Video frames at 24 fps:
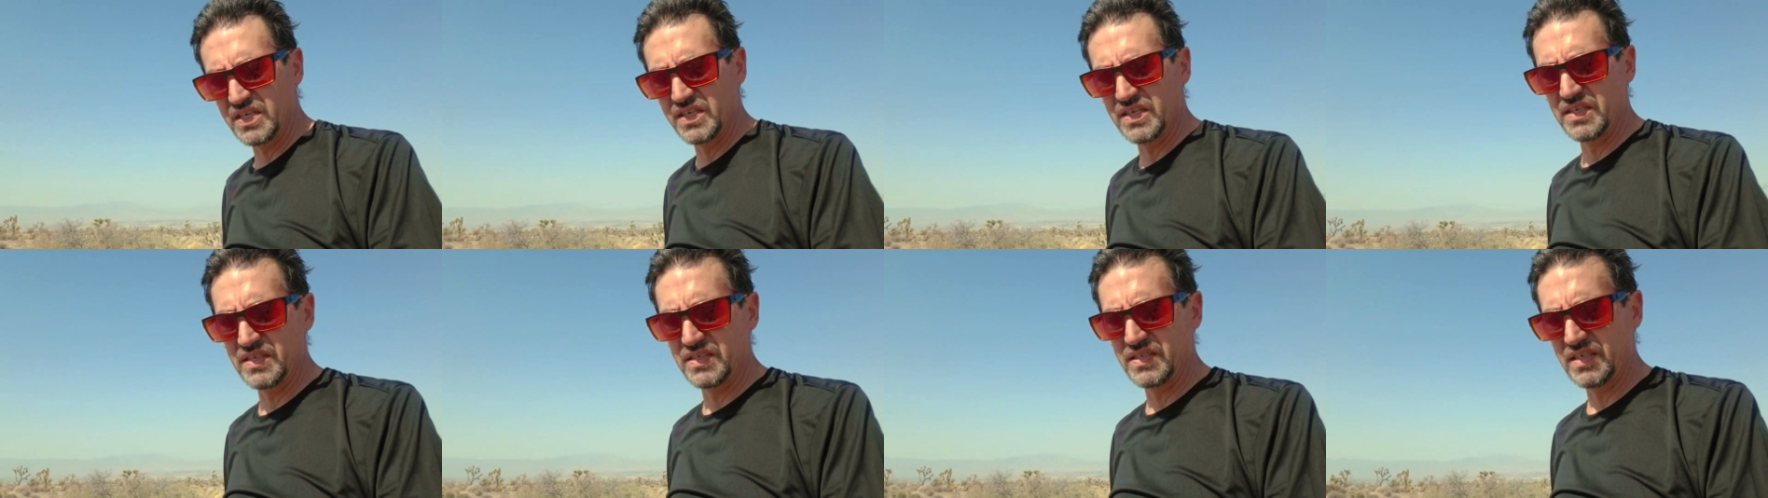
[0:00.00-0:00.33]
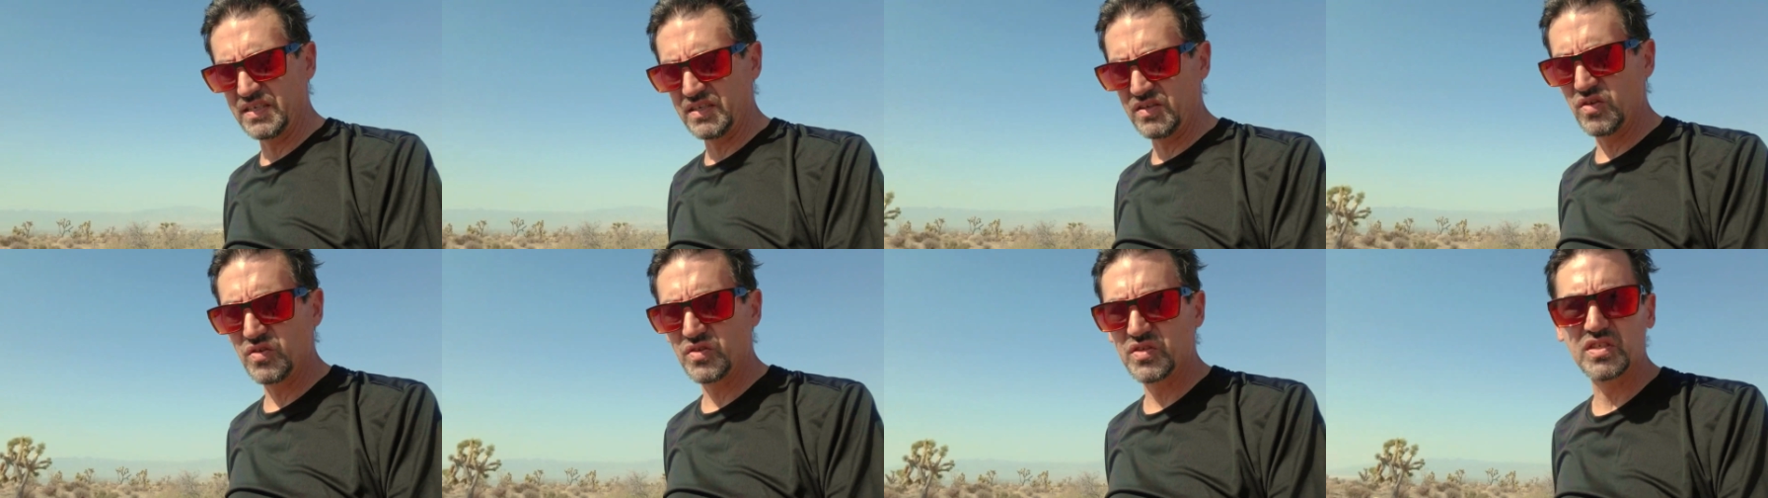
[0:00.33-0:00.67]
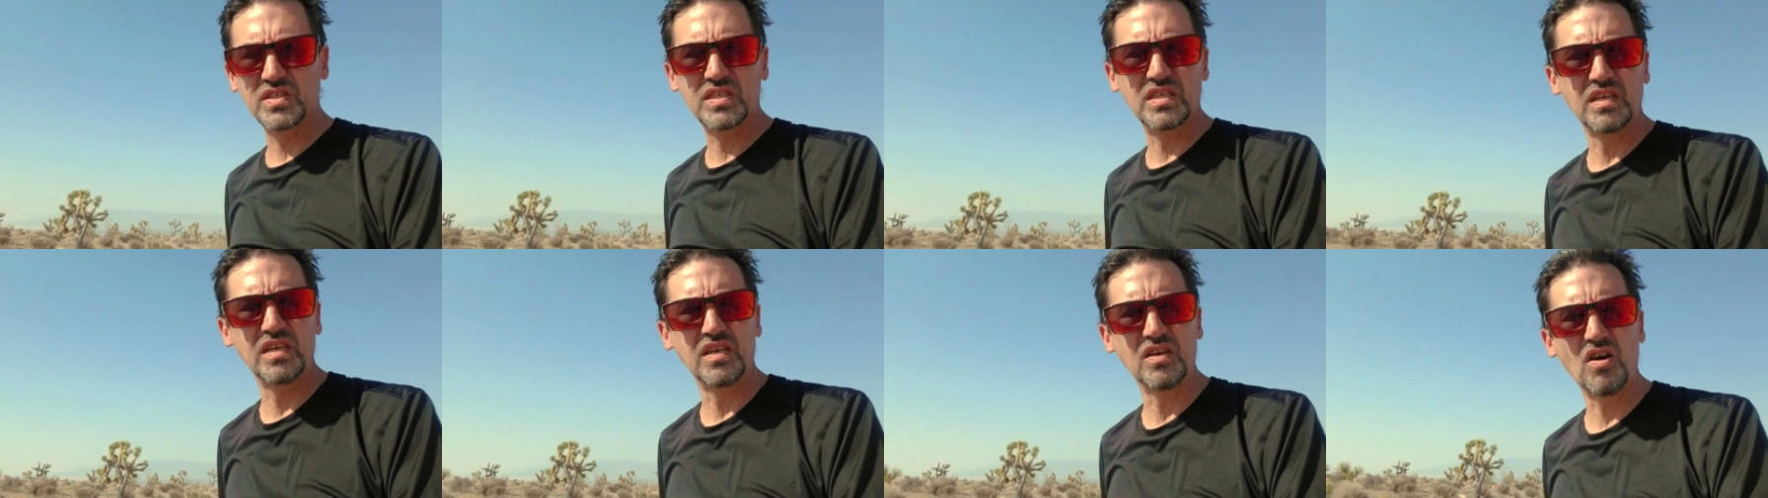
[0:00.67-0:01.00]
is it
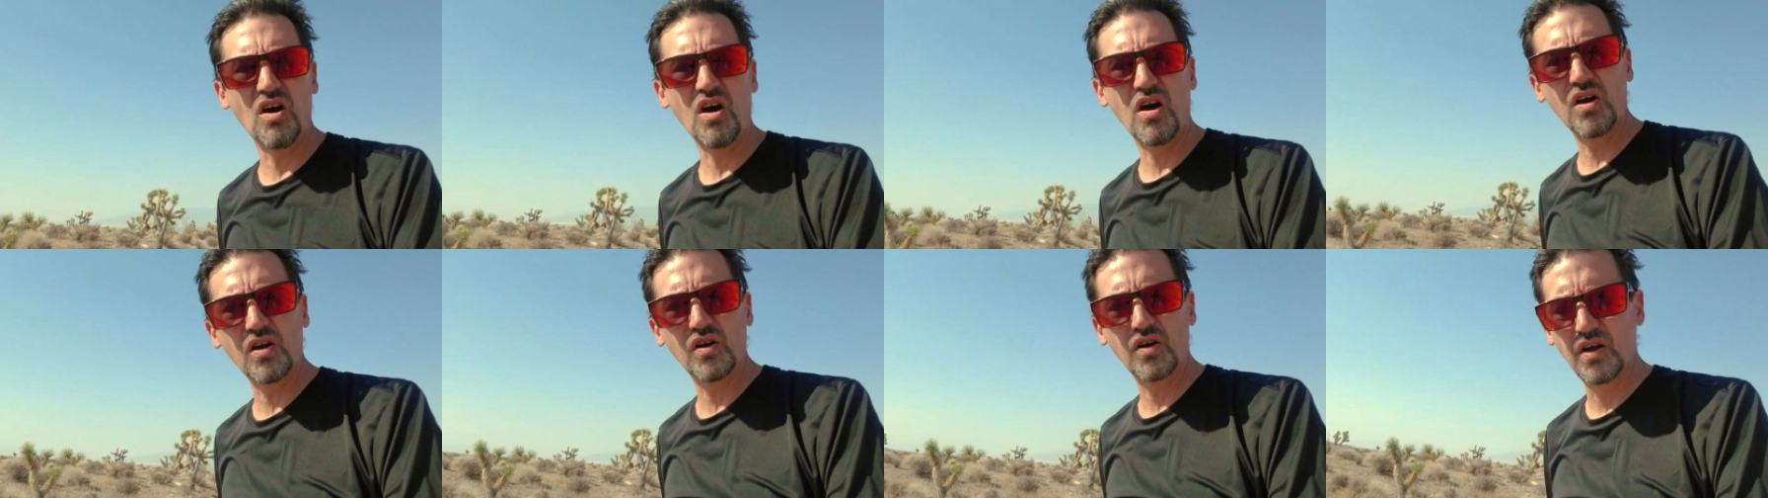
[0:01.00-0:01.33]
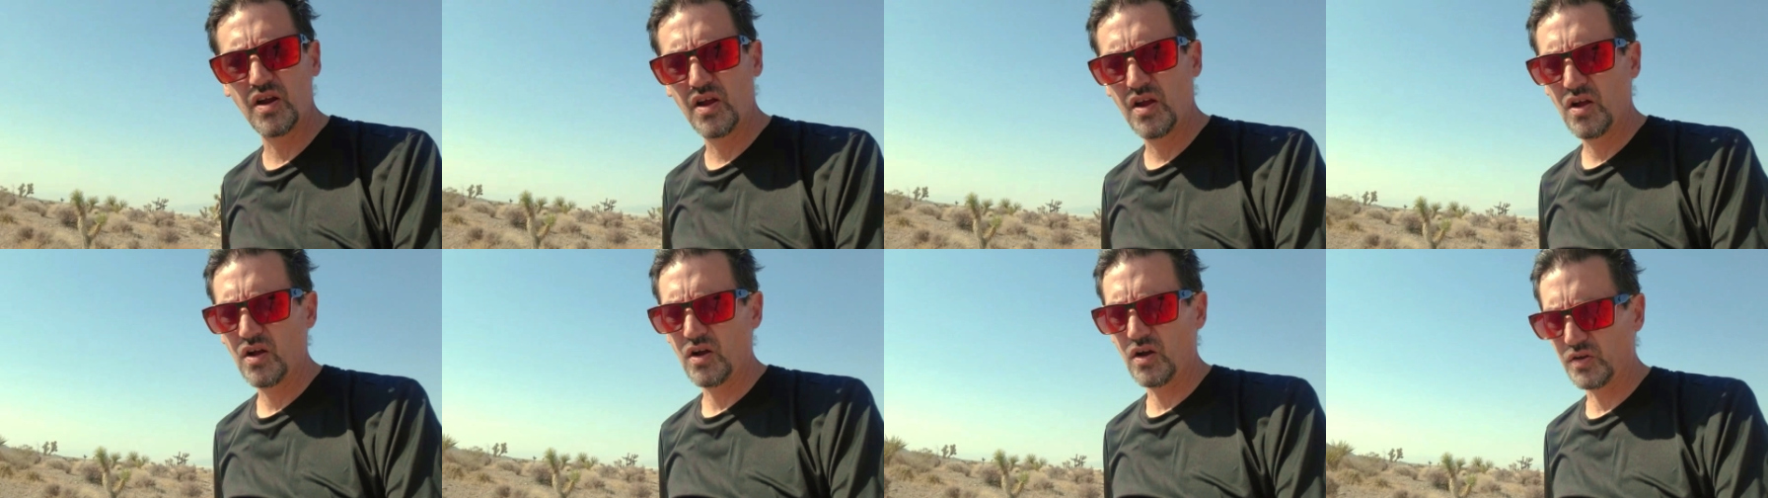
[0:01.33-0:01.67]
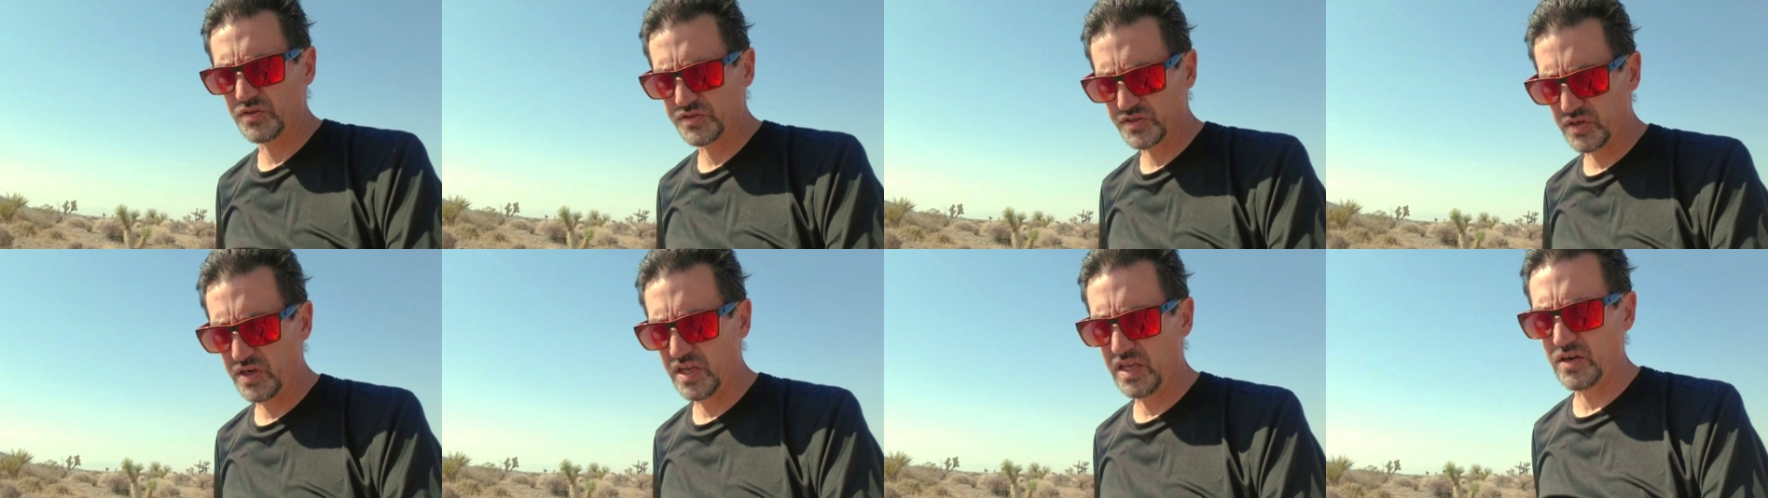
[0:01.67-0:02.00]
uses the car
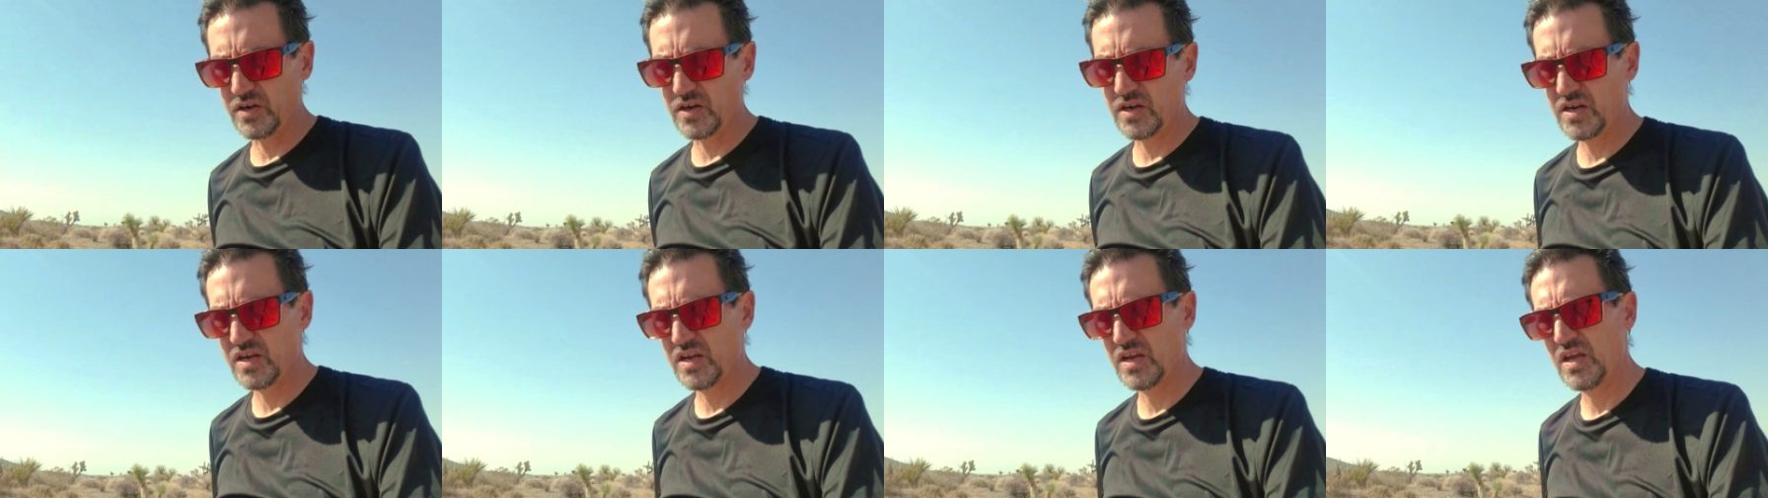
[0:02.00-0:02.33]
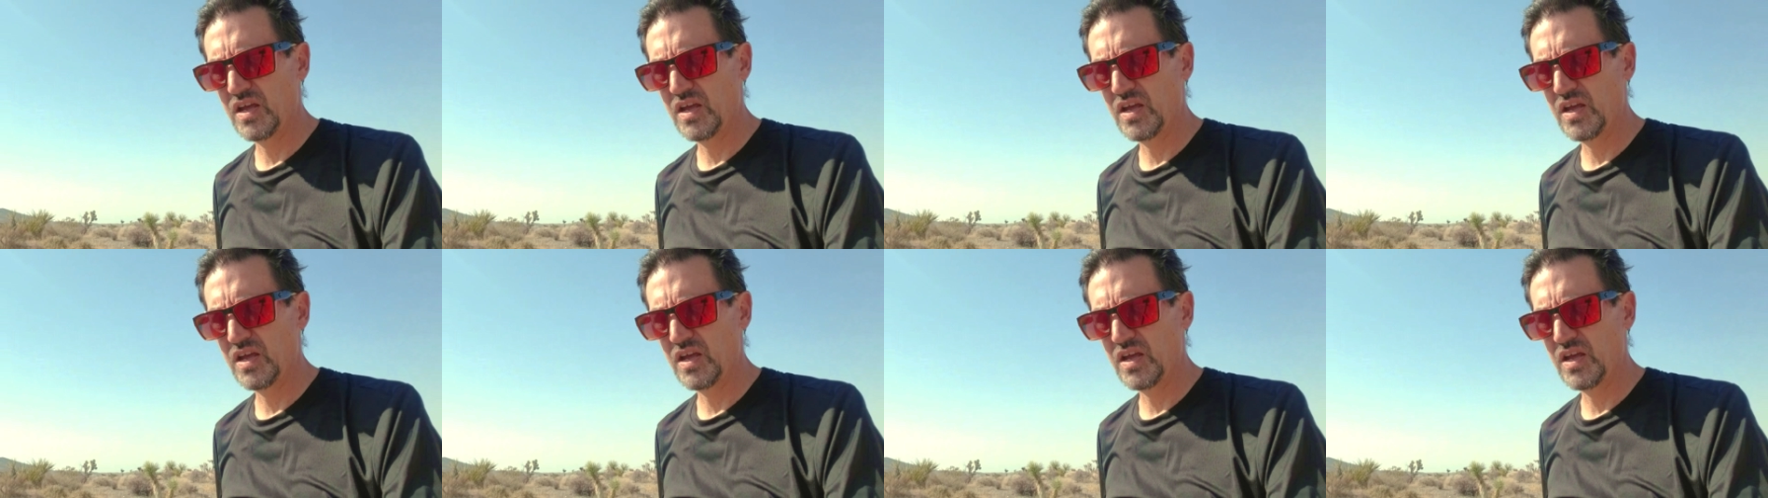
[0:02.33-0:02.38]
alternator,